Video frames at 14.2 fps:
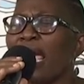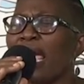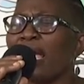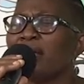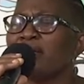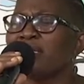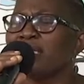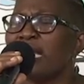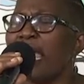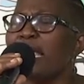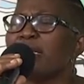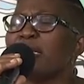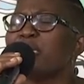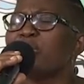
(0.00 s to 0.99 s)
and
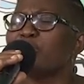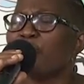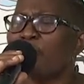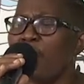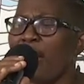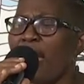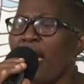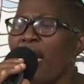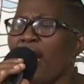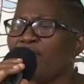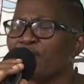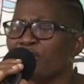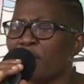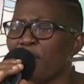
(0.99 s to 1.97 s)
say this prayer
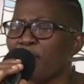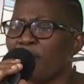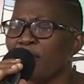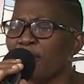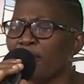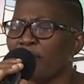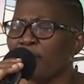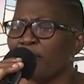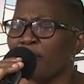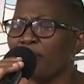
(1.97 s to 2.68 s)
after me.